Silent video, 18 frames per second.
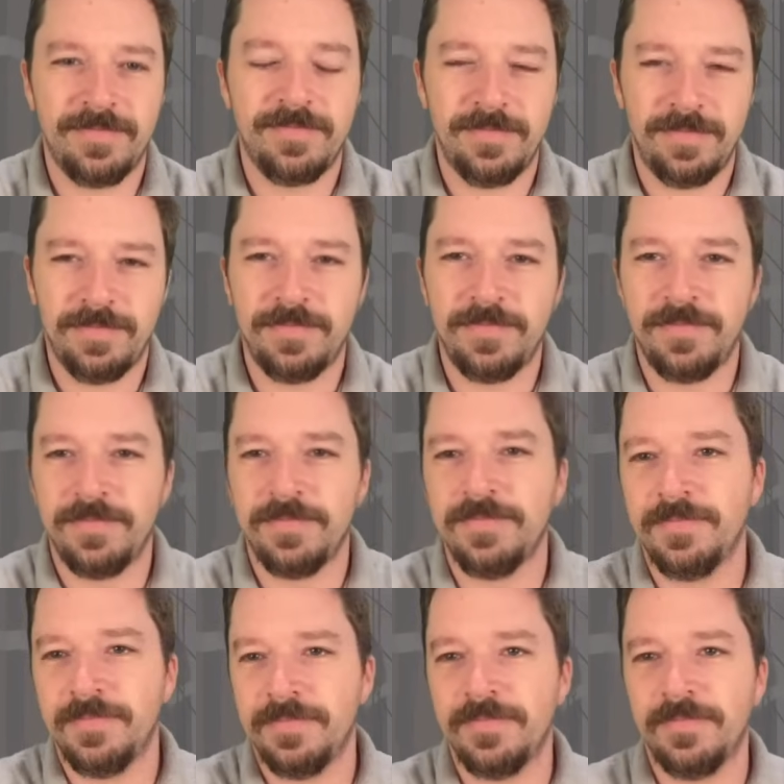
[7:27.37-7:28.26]

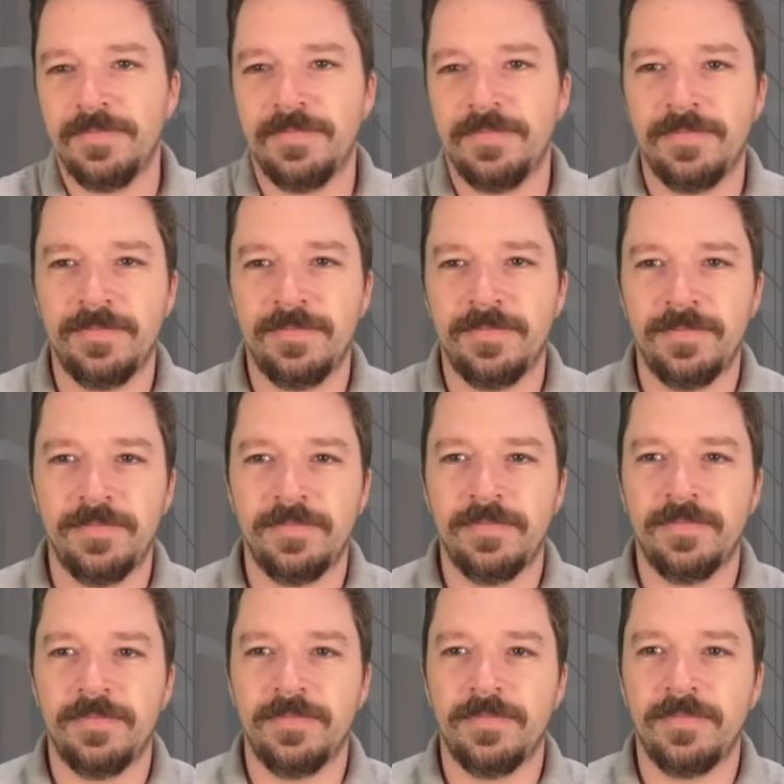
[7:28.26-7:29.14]

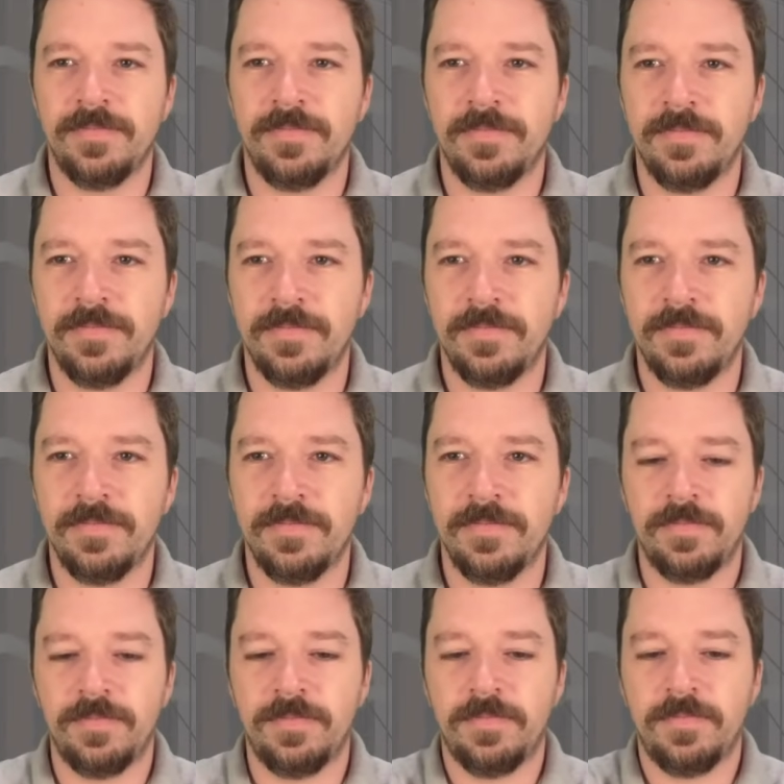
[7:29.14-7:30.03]

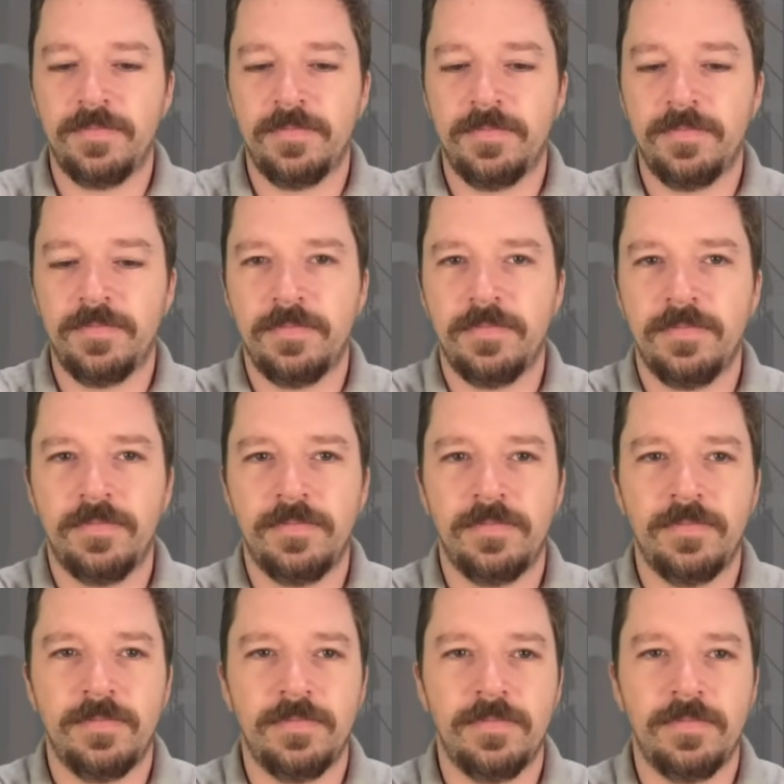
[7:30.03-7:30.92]

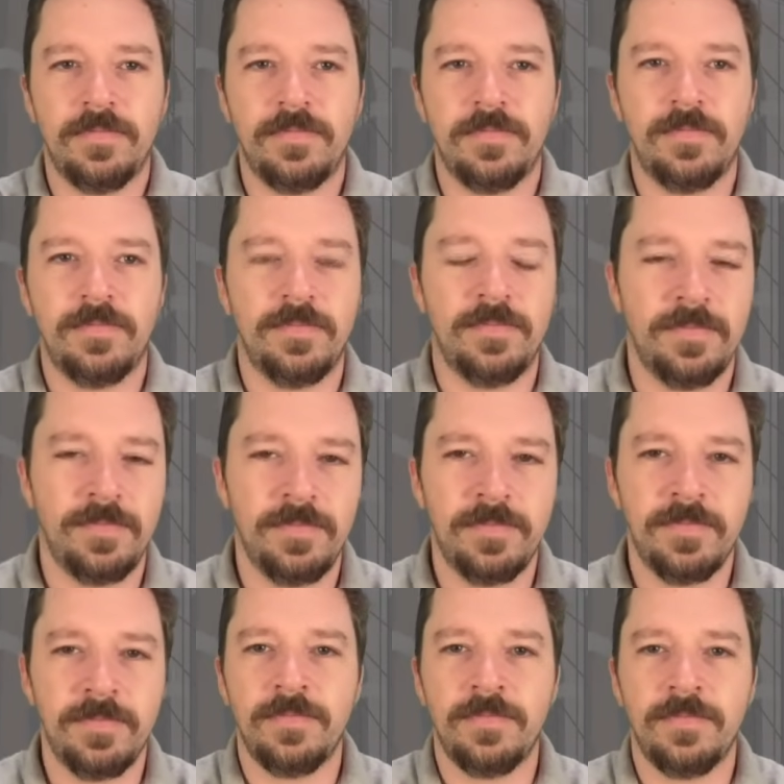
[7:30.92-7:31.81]

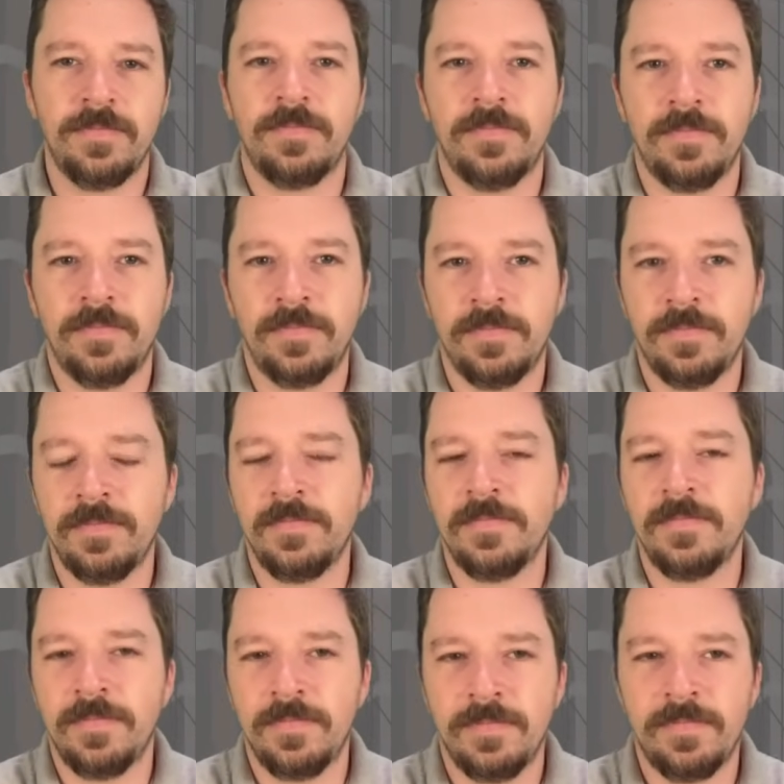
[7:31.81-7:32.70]

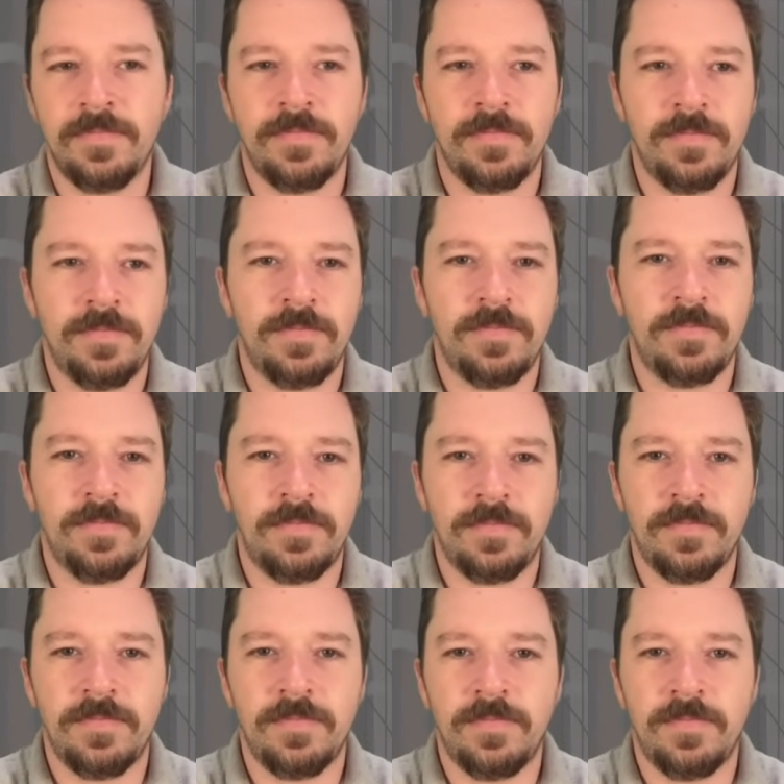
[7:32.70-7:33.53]
The person shown says nothing.